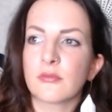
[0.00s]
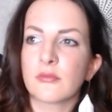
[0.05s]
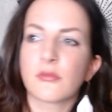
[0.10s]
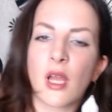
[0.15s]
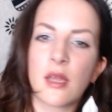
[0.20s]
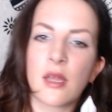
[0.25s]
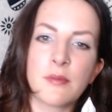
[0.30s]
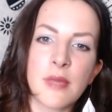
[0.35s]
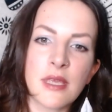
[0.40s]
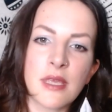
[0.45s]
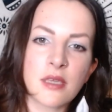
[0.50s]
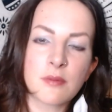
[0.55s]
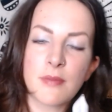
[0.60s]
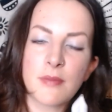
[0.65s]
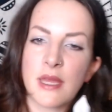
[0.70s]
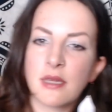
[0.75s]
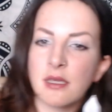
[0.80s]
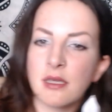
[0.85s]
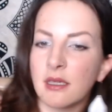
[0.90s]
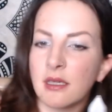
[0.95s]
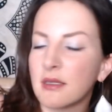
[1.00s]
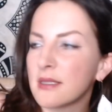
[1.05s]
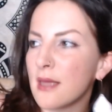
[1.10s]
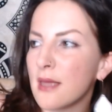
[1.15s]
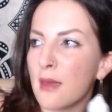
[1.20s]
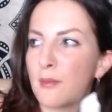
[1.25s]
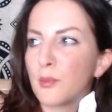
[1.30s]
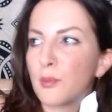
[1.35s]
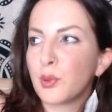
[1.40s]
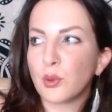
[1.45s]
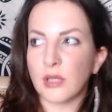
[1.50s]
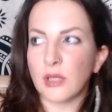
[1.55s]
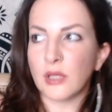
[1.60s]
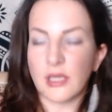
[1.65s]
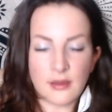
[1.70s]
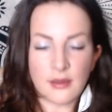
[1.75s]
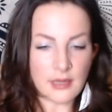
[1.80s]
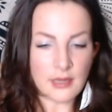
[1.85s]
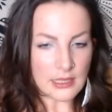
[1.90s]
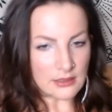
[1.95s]
I make many examples
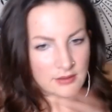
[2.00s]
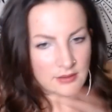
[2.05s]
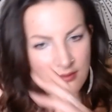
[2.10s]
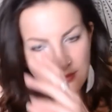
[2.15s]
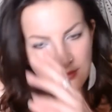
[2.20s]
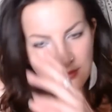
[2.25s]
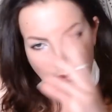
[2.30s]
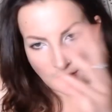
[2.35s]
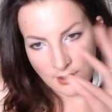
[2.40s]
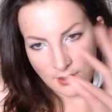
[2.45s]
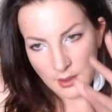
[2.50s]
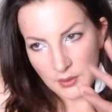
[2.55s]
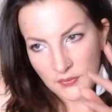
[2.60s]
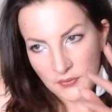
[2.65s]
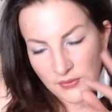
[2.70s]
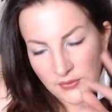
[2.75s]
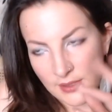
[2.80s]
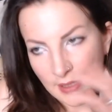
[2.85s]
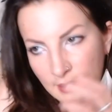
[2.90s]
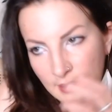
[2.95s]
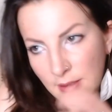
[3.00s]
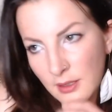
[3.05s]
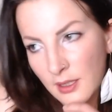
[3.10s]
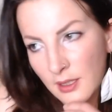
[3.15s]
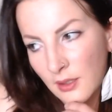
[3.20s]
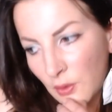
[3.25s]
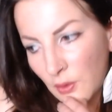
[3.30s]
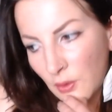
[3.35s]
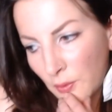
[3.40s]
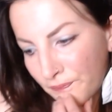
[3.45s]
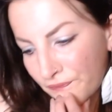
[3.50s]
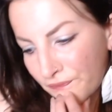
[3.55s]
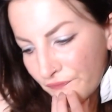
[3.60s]
like this. It's like, I don't know,